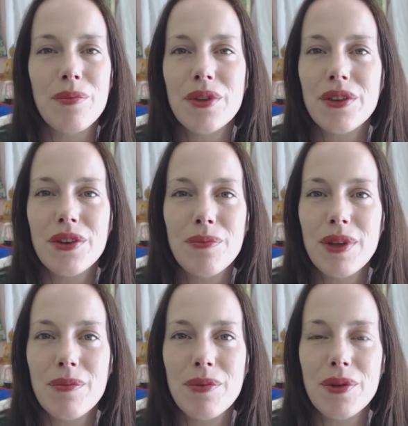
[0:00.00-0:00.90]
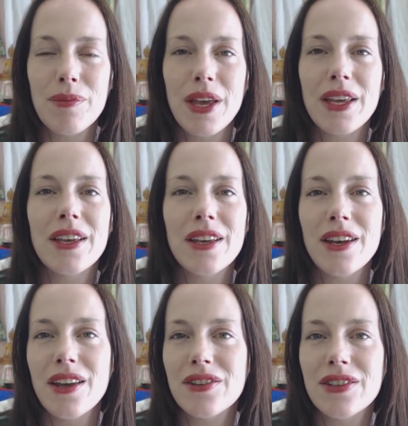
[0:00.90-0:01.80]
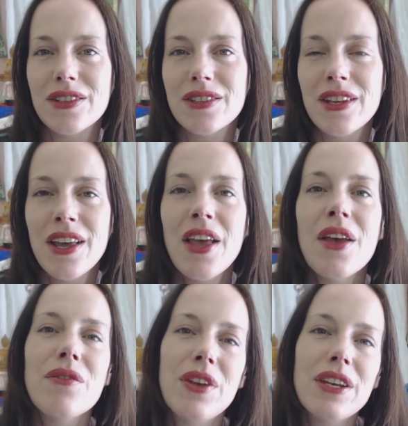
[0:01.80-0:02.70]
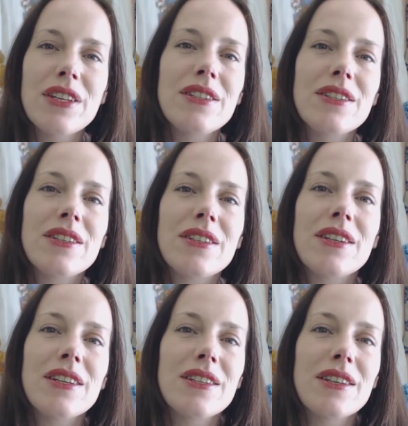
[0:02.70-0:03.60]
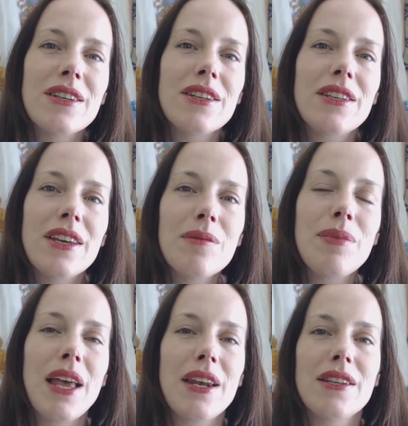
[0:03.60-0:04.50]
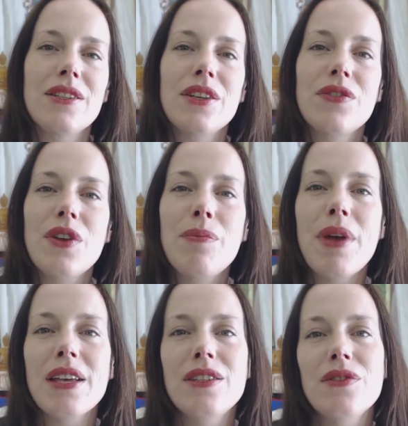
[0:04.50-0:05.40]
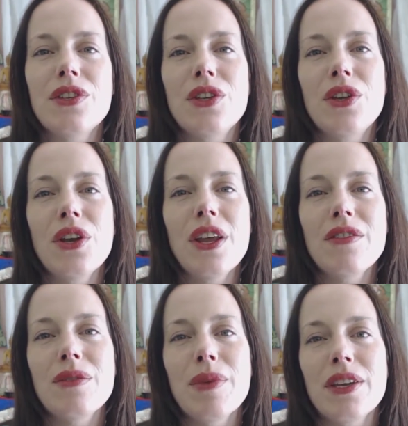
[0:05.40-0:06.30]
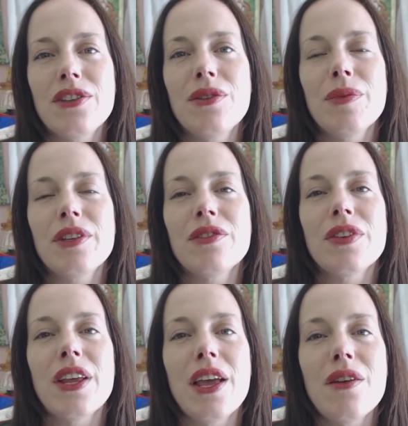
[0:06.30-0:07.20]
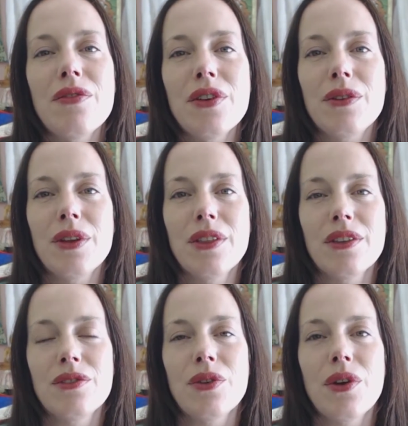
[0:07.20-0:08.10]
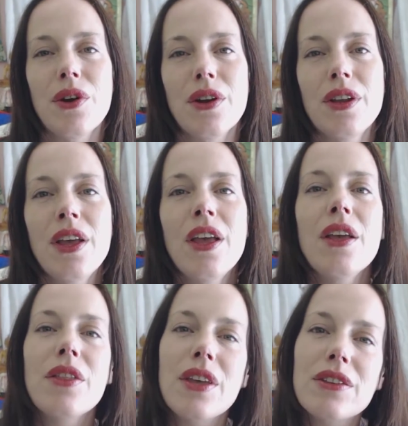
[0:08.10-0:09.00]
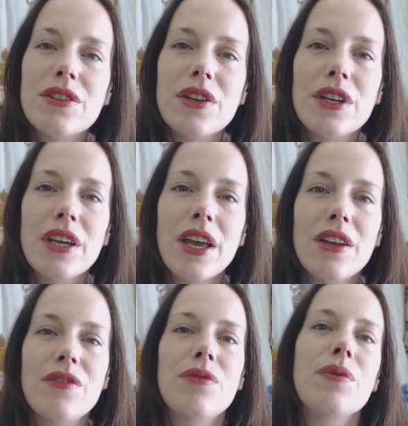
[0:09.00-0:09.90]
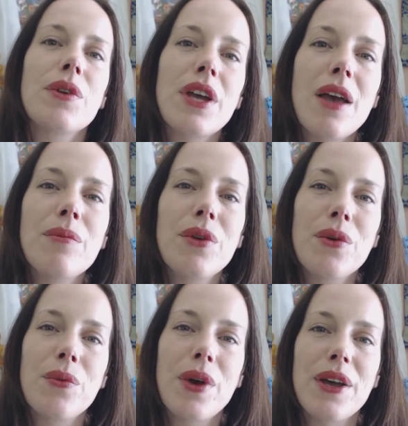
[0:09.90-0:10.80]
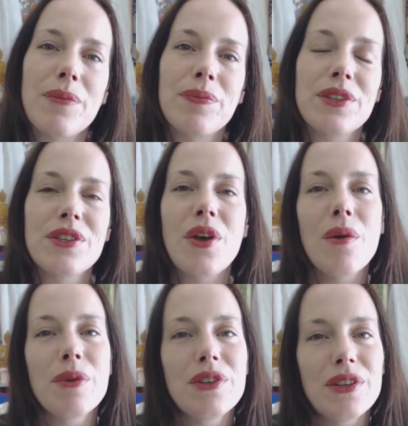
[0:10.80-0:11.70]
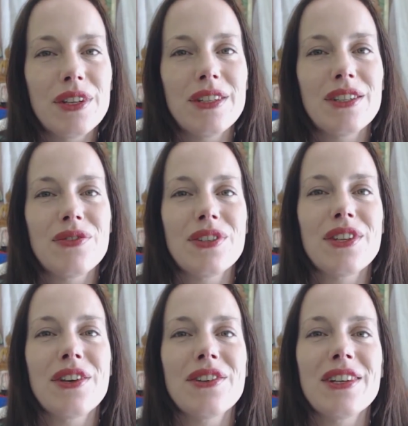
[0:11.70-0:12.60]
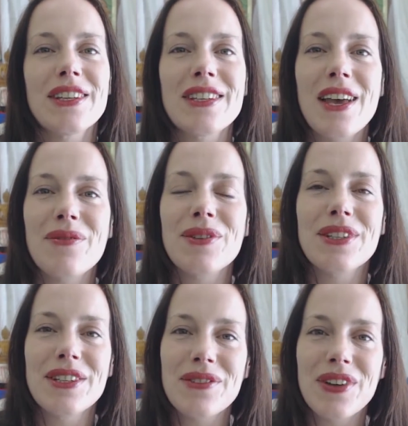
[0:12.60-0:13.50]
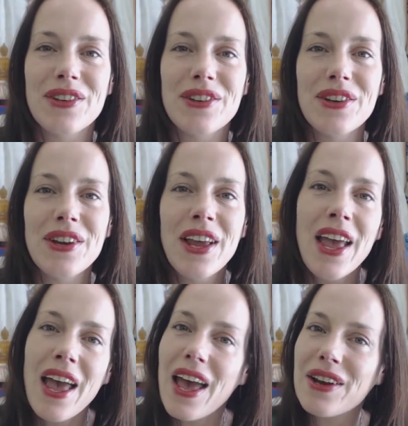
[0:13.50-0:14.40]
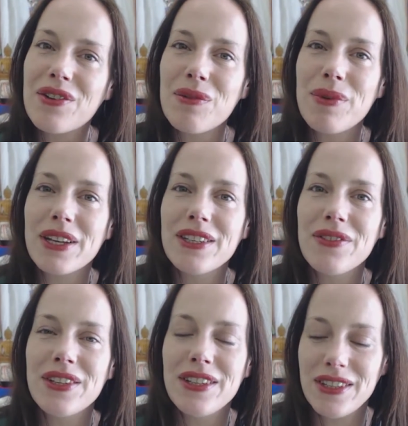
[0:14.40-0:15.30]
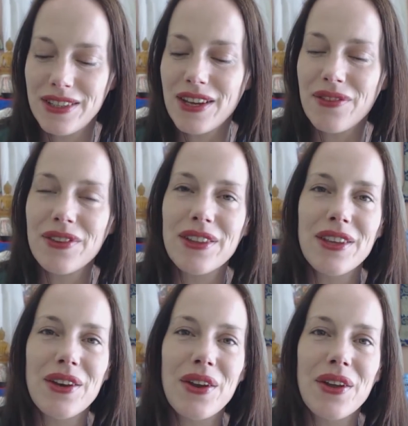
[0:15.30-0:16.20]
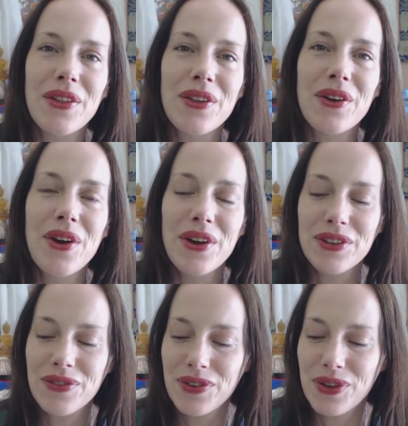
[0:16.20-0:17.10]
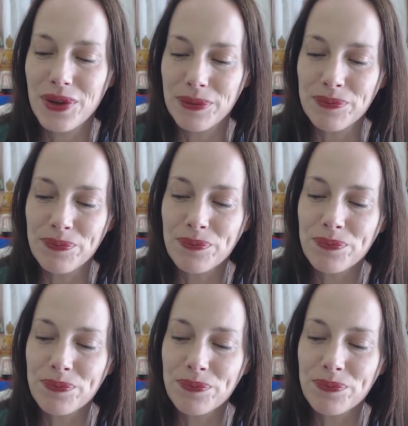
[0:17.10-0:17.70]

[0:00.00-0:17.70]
up with new people, making connections. Venus is a yin planet, so it's very passive, so you don't have to make too much of an effort in this regard. Things are going to kind of come your way. So opportunities for social excitement and adventure, and group activities definitely on the cards for you.